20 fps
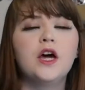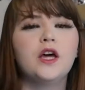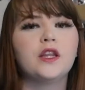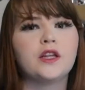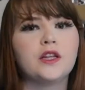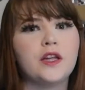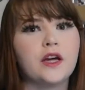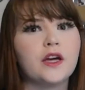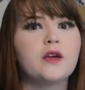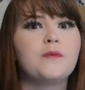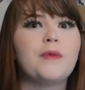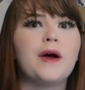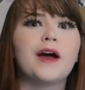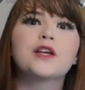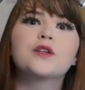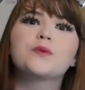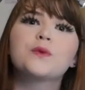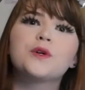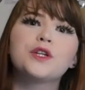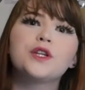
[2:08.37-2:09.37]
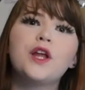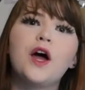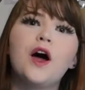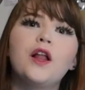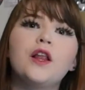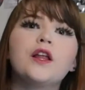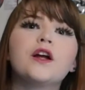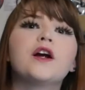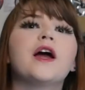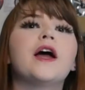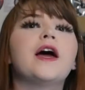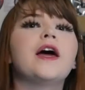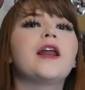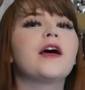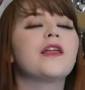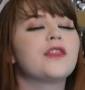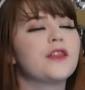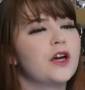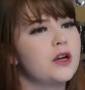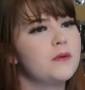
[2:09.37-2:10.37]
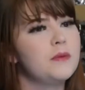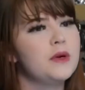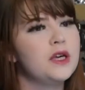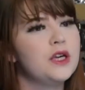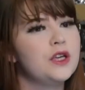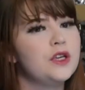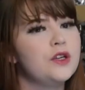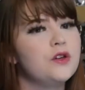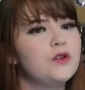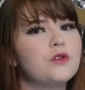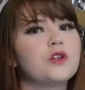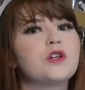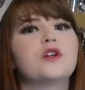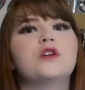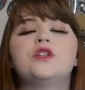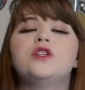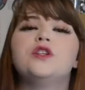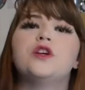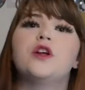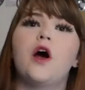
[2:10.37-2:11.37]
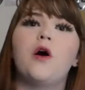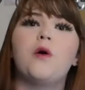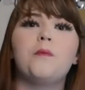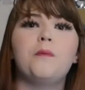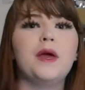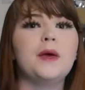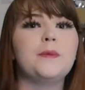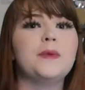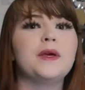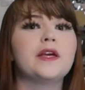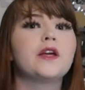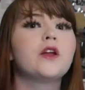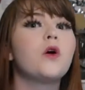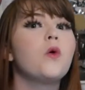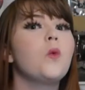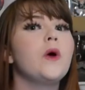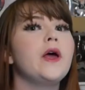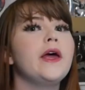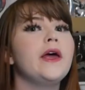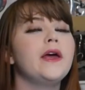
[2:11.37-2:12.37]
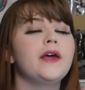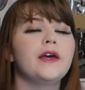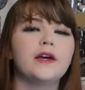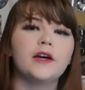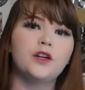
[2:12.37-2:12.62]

The lucky bags were $1, and I thought it'd be cute, could, maybe get a wig,